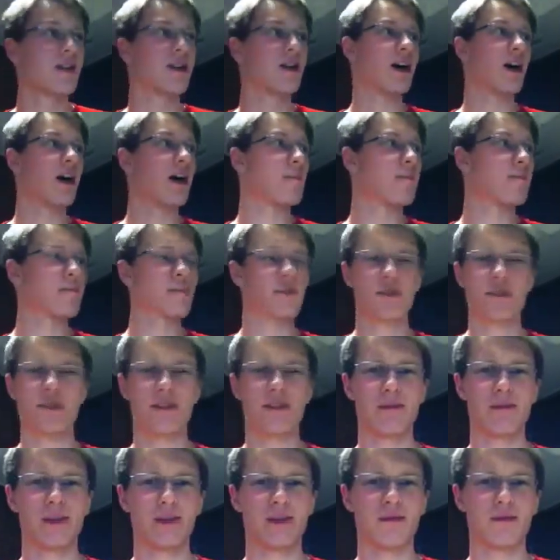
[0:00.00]
Um, so
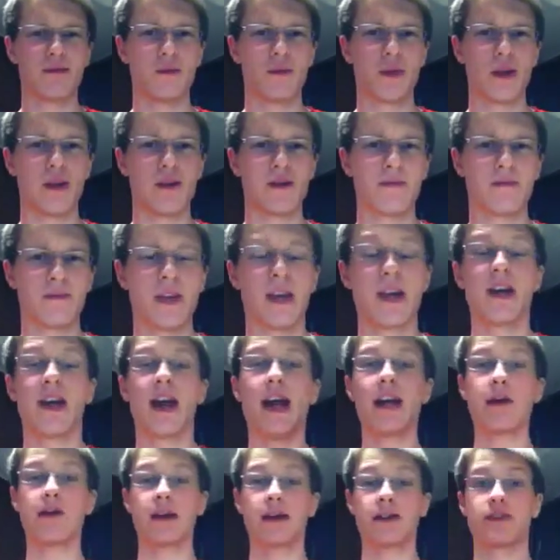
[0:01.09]
be weird.
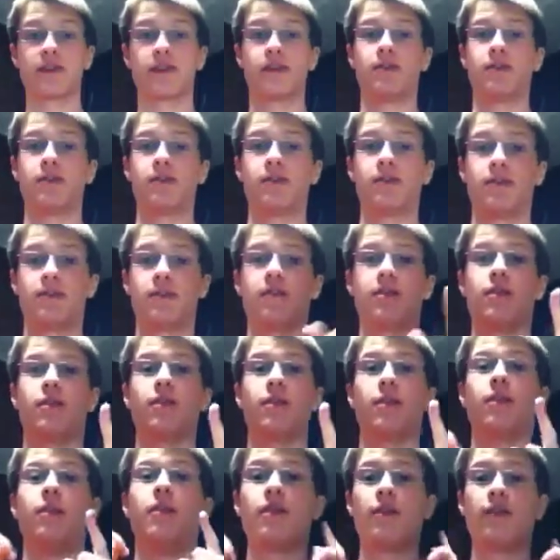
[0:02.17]
Anyways,
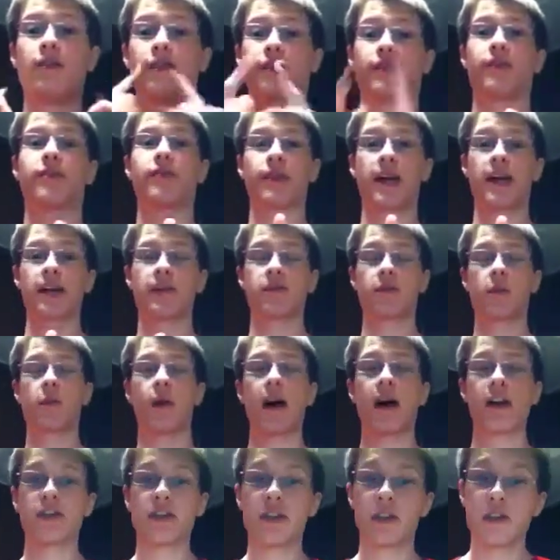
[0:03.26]
thanks for
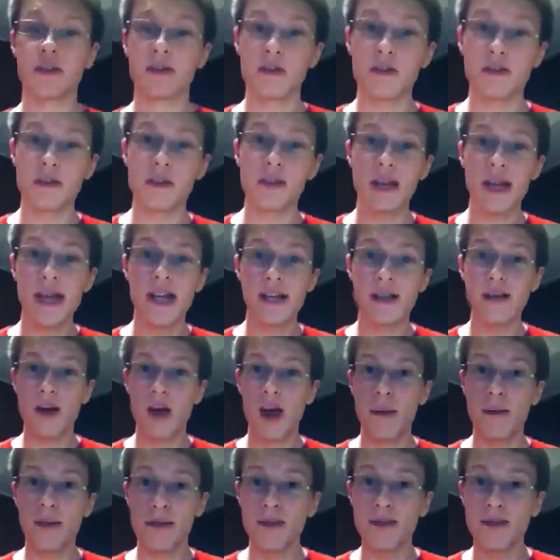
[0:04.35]
watching. Like,
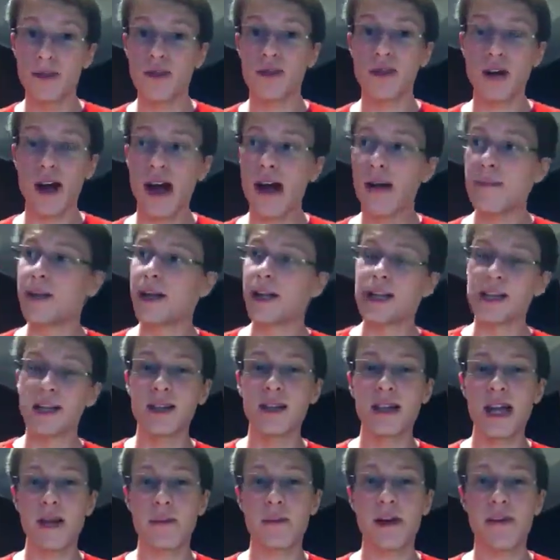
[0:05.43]
comment, subscribe.
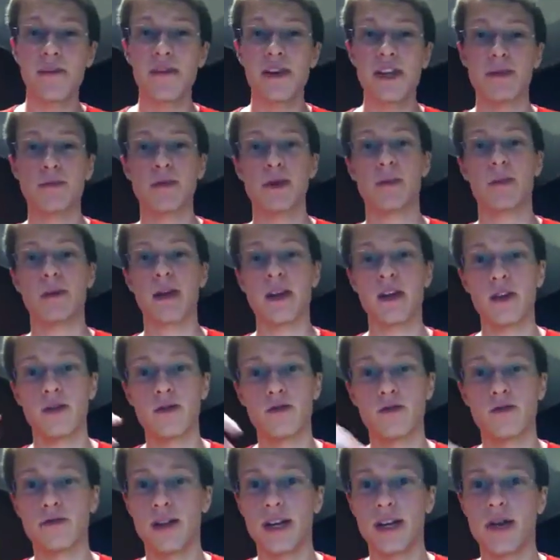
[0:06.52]
Like my Facebook page,
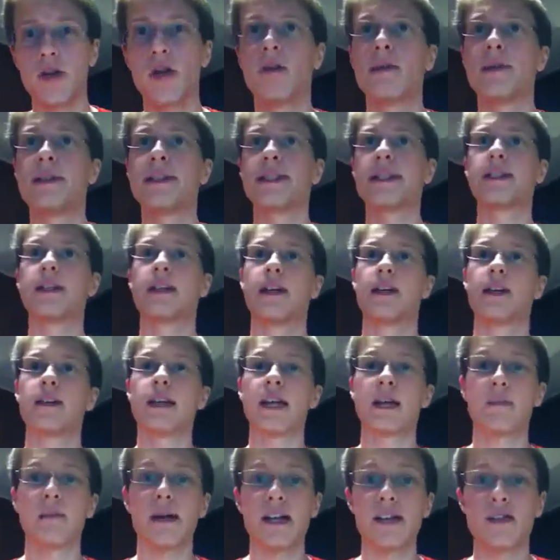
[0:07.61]
Ryan Normandin.
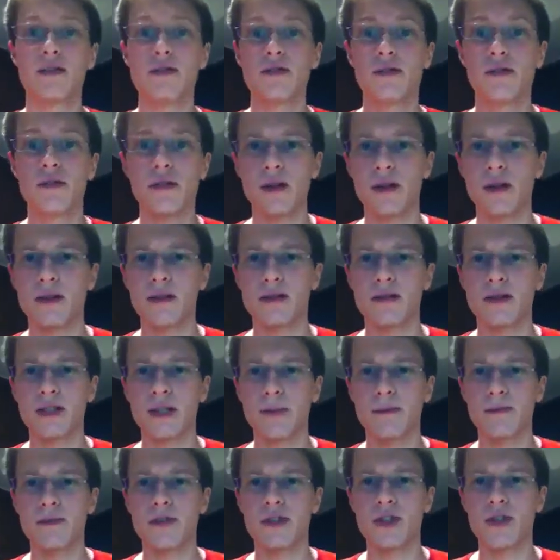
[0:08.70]
Like my, or
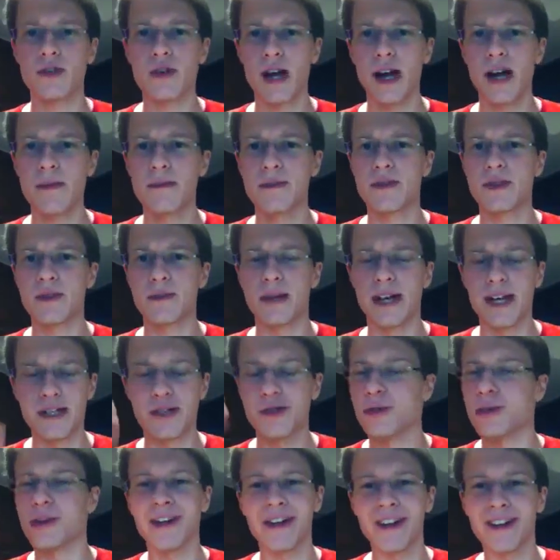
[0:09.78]
subscribe to my
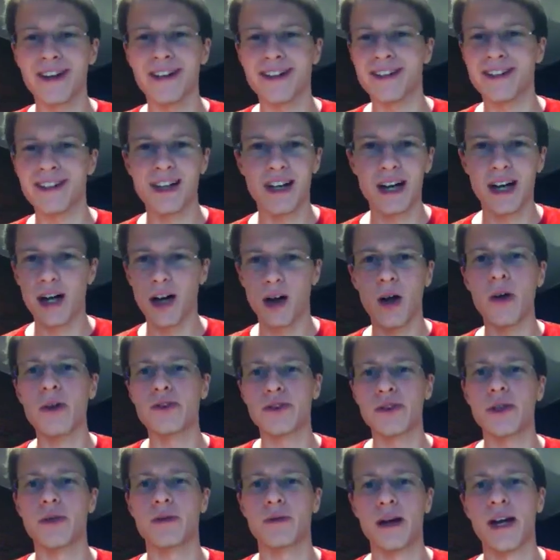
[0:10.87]
Twitter,
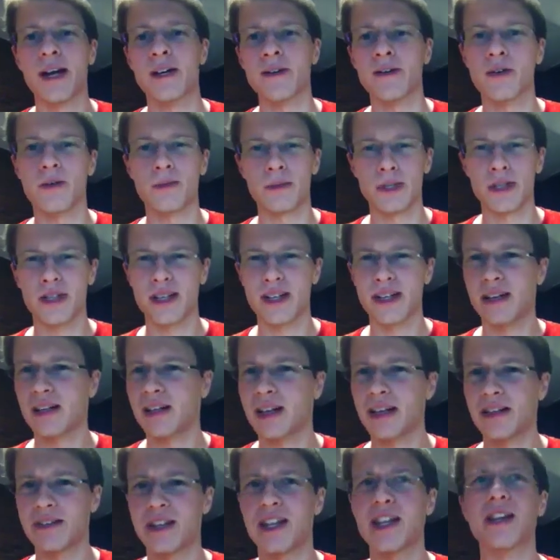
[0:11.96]
also Ryan Normandin, I,
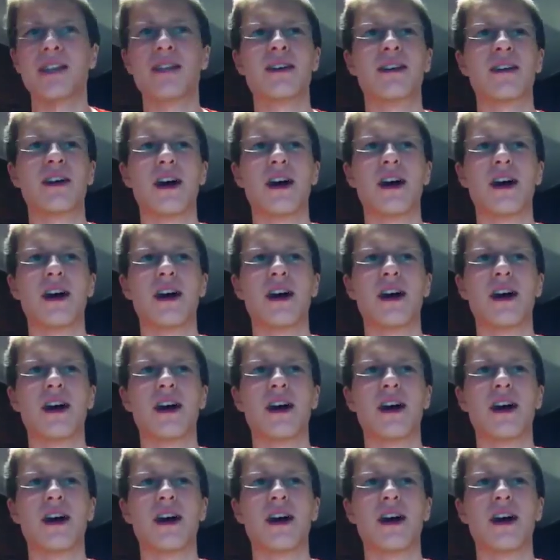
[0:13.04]
I think.